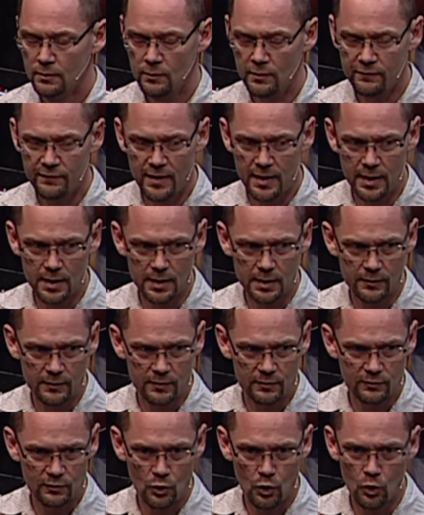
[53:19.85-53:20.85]
We find it in
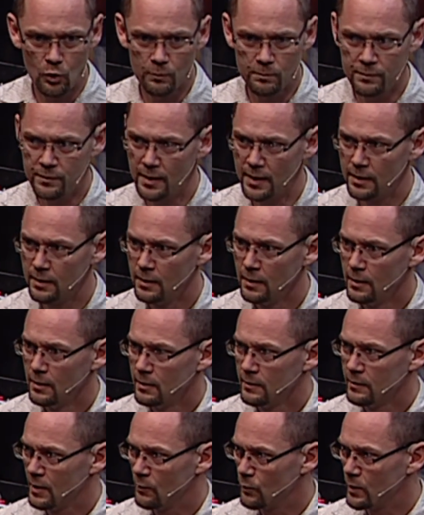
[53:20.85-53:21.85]
this hope that,
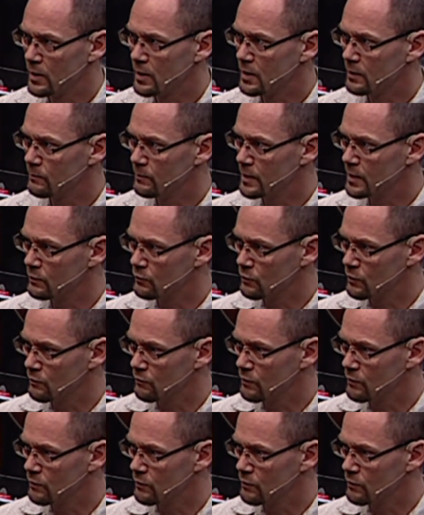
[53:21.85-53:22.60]
that we can be re-